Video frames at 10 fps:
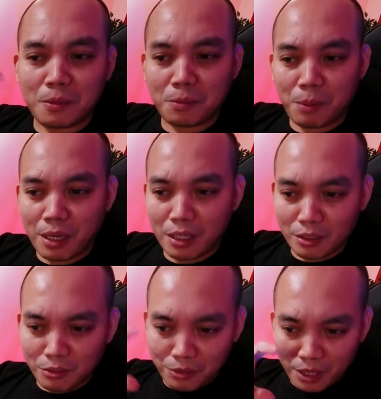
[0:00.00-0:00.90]

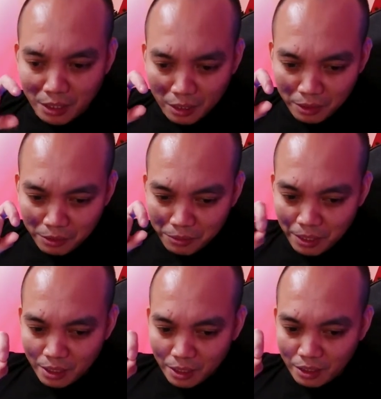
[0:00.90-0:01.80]
parang very,
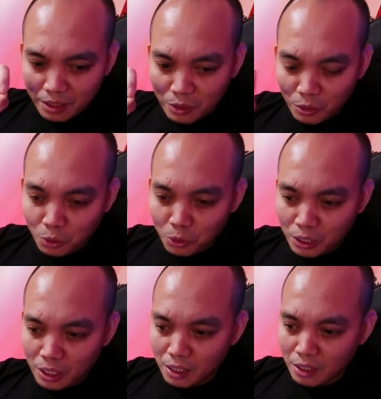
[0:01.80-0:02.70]
very
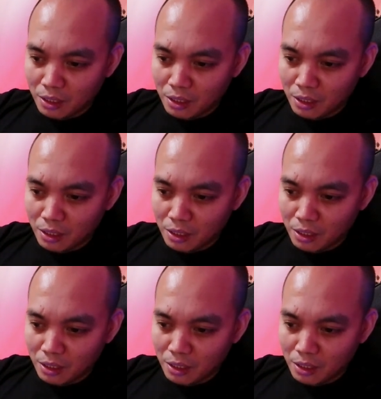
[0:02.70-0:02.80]
crucial